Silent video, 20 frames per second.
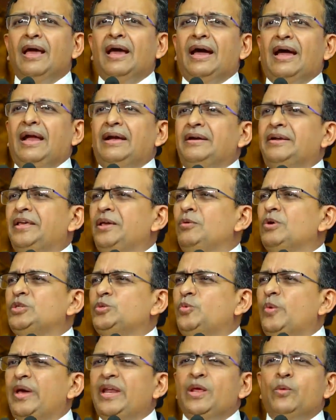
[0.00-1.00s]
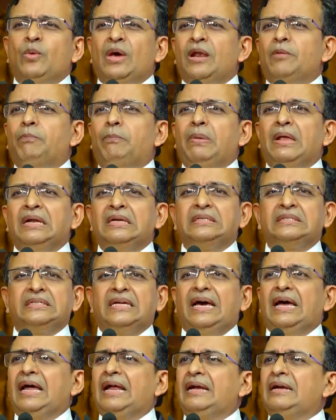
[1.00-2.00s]
and he was very well built,
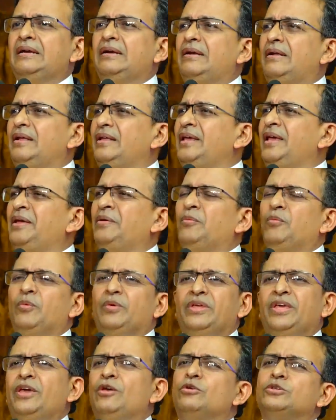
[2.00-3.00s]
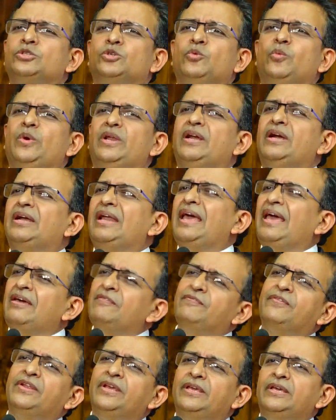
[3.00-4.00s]
and he used to win it
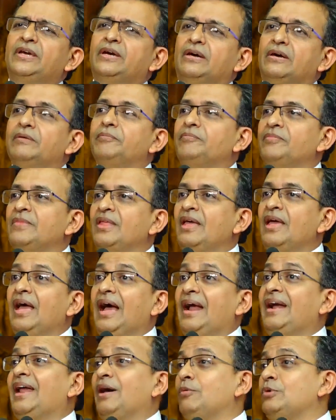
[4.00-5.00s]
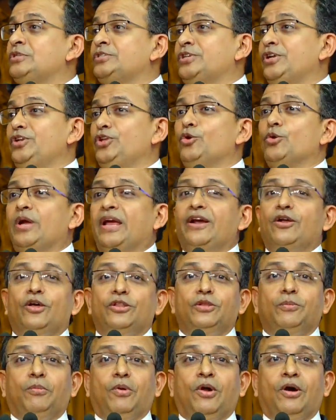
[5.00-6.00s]
every year. And I was the new kid
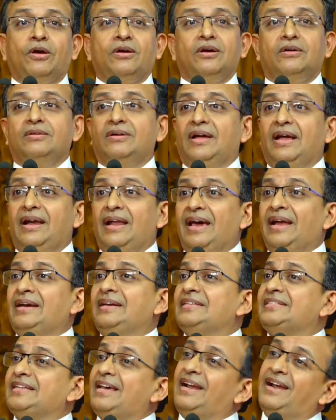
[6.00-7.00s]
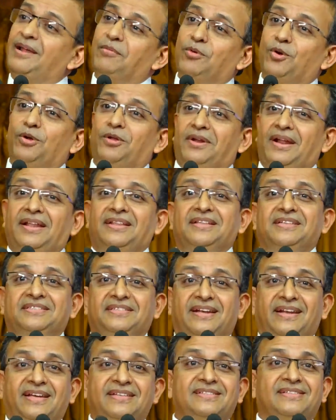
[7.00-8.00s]
on the block, and I decided I'm going to run
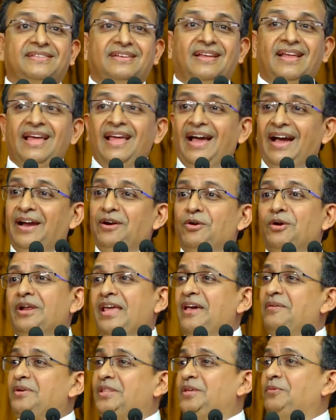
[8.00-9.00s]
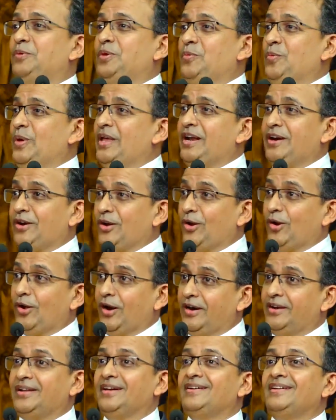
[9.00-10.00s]
this race. I don't care whether we win it or
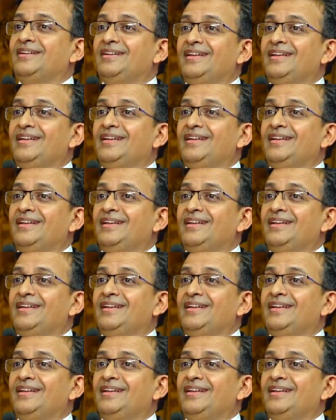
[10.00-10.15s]
not.